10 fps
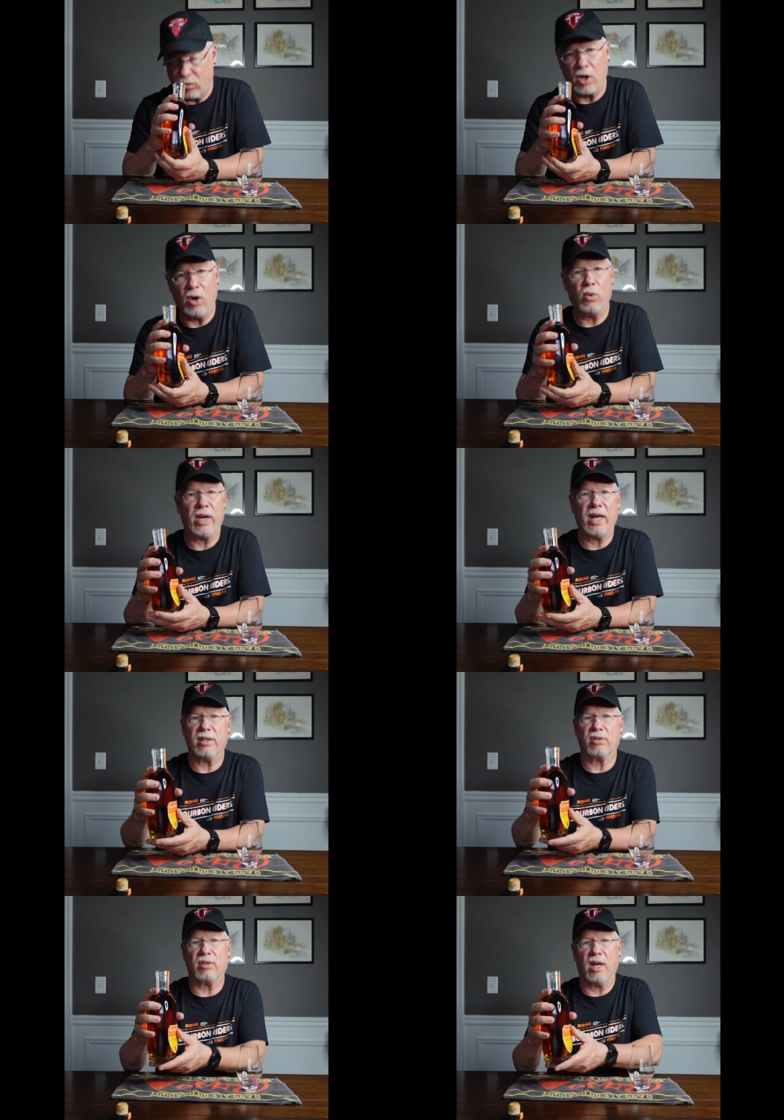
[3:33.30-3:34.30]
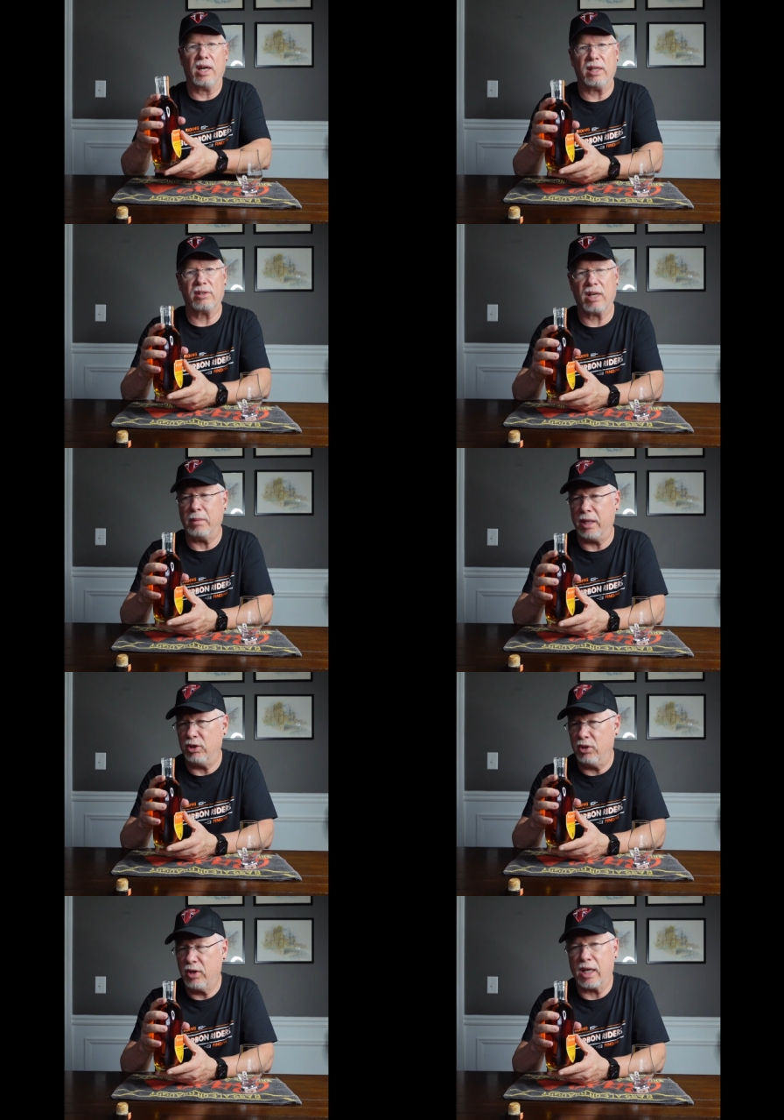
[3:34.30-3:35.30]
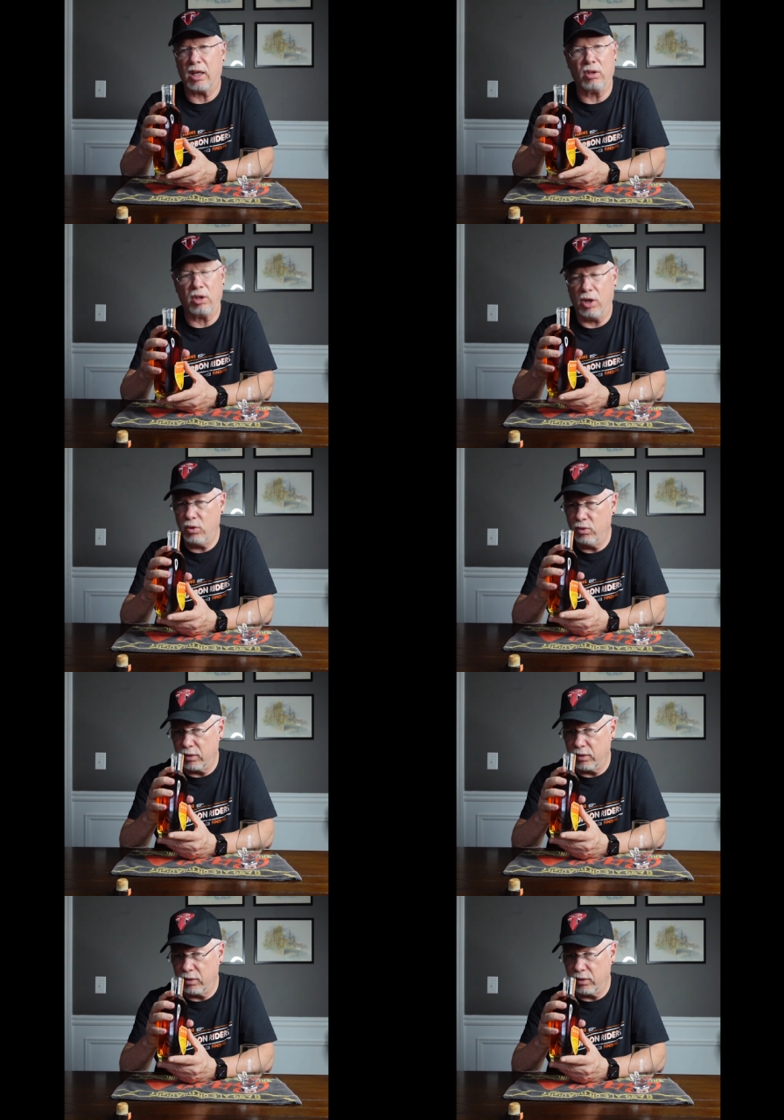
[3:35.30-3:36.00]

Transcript: Oh, that is nice. I mean, you got a load